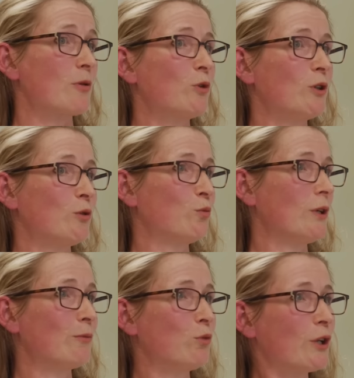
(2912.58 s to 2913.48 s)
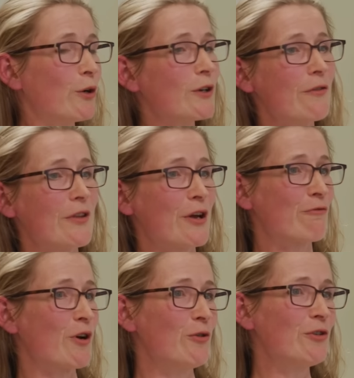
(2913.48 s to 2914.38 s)
but we'll we'll we'll go down that
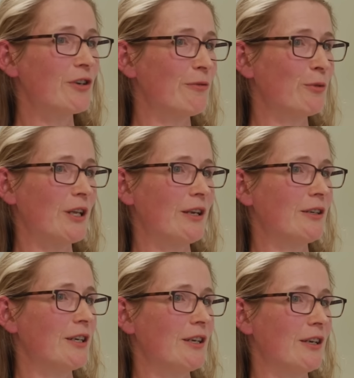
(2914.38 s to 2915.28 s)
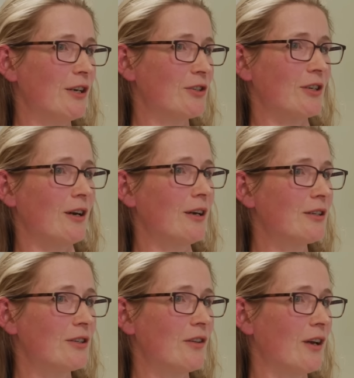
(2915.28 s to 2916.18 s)
road, and it will end in
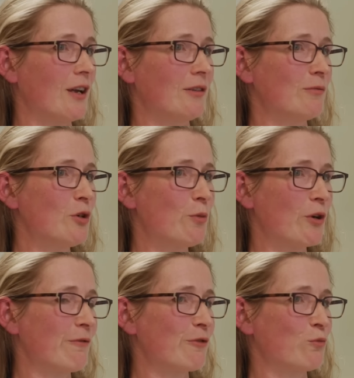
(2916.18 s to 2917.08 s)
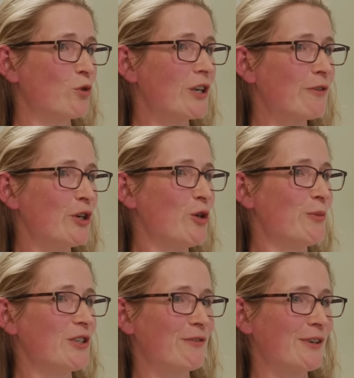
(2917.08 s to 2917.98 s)
ecocide, and then who whatever whatever
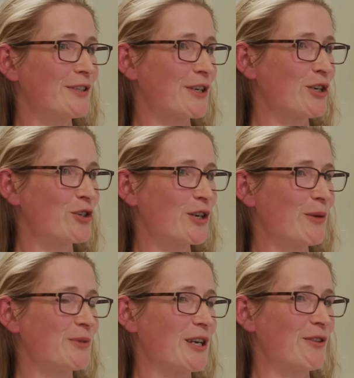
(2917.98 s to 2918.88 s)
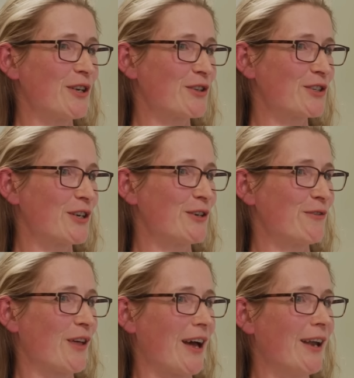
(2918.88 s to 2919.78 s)
human civilization comes out the other side
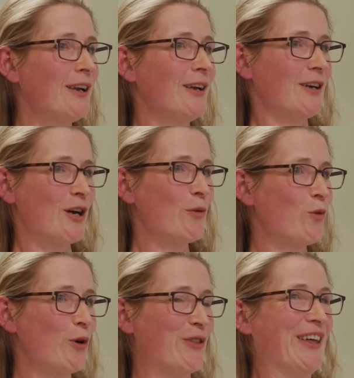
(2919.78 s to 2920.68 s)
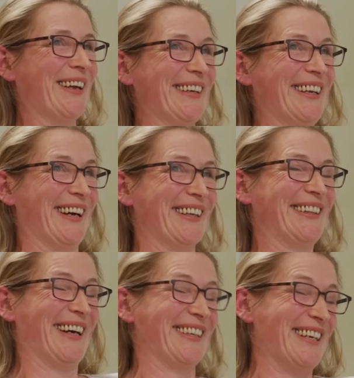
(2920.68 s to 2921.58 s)
of that um, won't think like
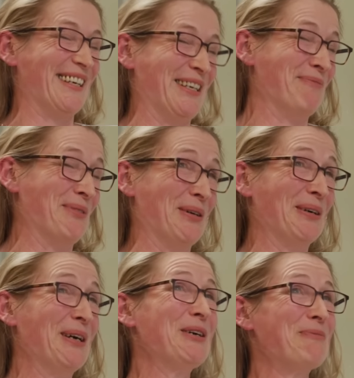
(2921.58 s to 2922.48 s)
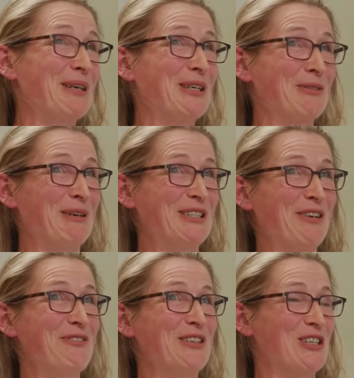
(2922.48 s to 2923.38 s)
that anymore, because by
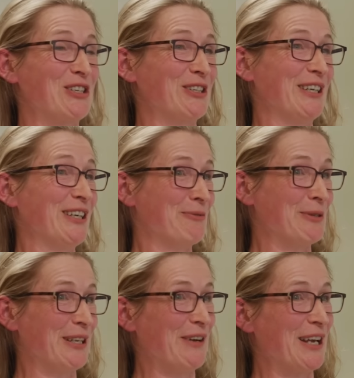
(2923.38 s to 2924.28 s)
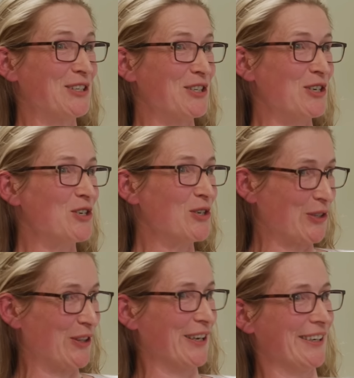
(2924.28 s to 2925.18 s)
definition it will have had to
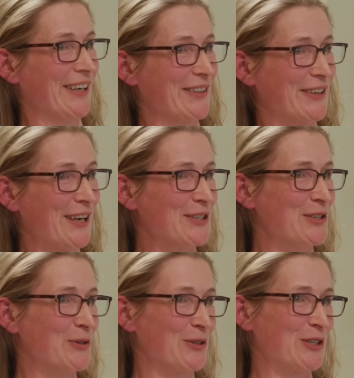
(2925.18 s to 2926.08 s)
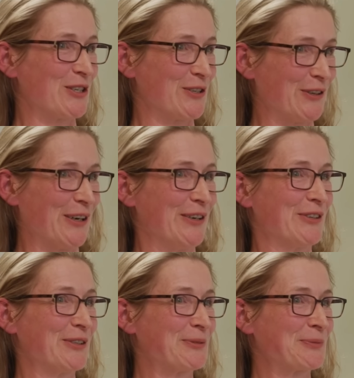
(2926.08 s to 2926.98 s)
not think like that in order to
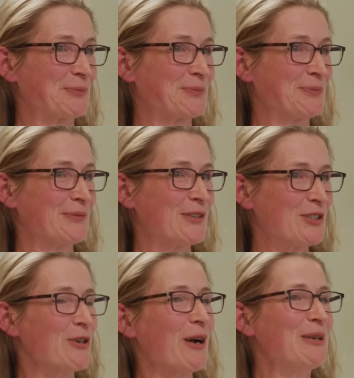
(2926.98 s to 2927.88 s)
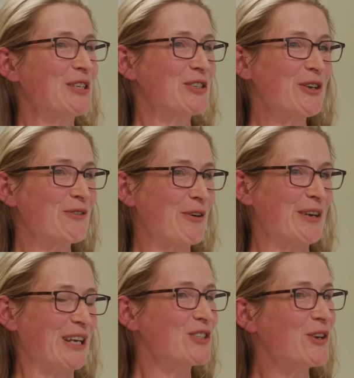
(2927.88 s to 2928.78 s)
survive. So I mean, it's not a
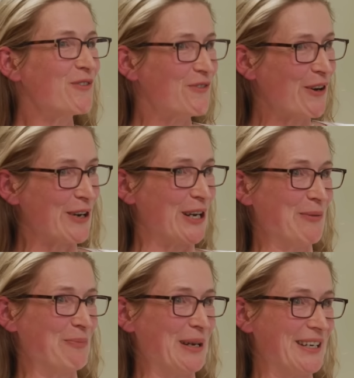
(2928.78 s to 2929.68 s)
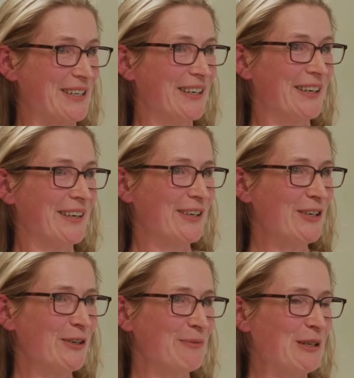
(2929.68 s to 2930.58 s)
very it's not a very upbeat
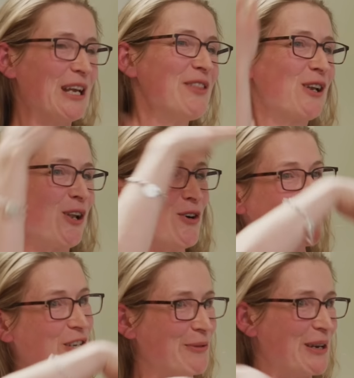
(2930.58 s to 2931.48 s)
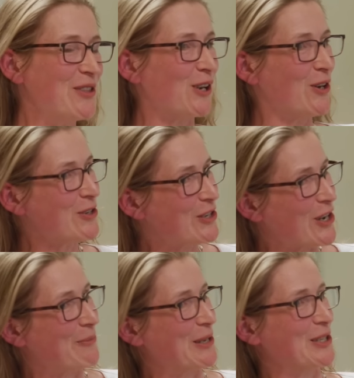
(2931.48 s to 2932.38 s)
you know, in not the long term, in the long no,
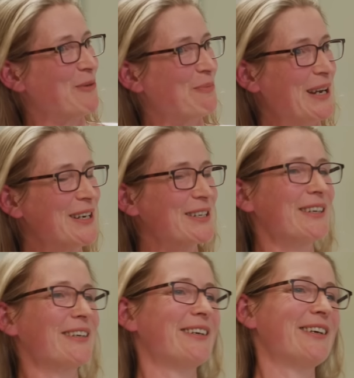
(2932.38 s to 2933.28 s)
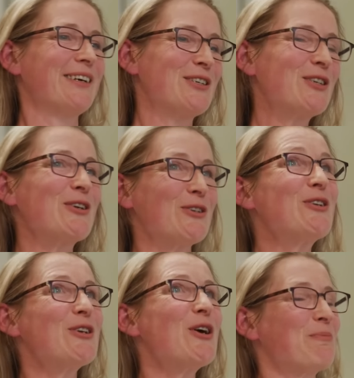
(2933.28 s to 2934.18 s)
term, it's, not upbeat. even slightly upbeat. No, no,
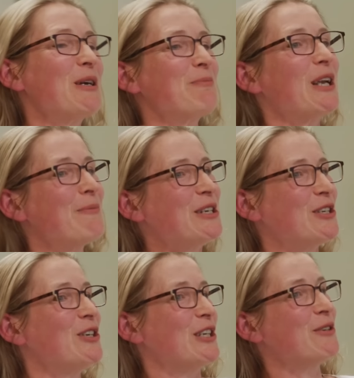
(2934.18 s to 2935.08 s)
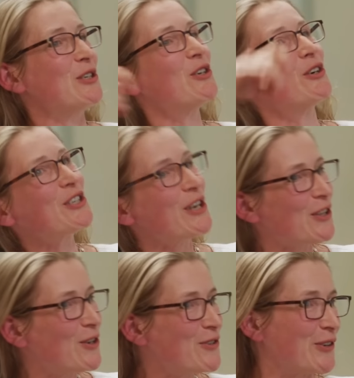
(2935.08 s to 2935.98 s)
no, no. But, but, but I mean, no, you, I know, you, have got to take
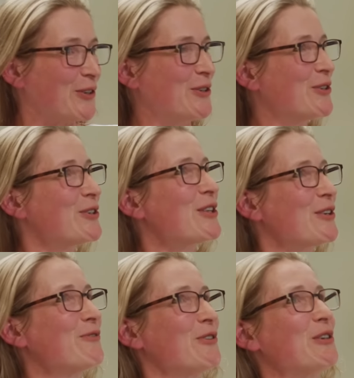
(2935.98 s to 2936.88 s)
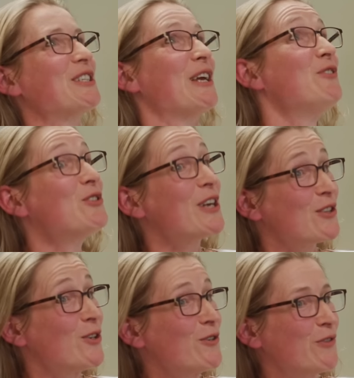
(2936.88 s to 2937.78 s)
the long view. You've got to yeah. take the long view. If you
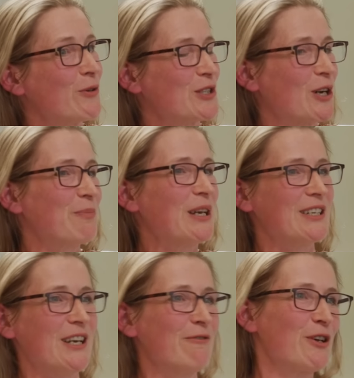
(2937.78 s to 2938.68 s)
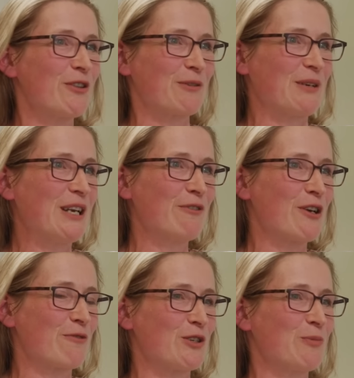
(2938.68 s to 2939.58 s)
take the long view, it's upbeat. In every other in every
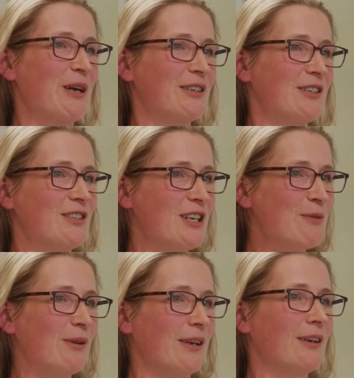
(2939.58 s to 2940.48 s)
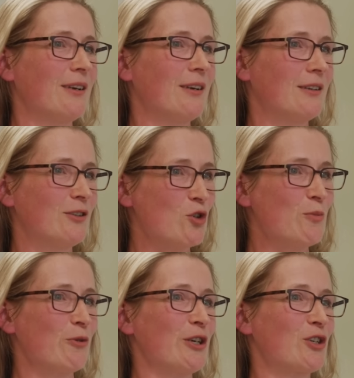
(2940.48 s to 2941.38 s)
other respect, it's deeply mm-hmm.
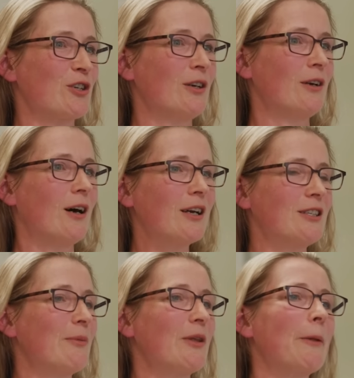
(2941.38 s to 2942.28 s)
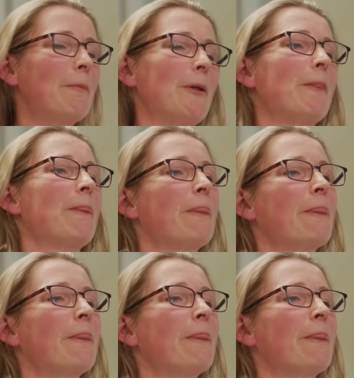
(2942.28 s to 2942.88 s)
doomerish. I accept that. But. We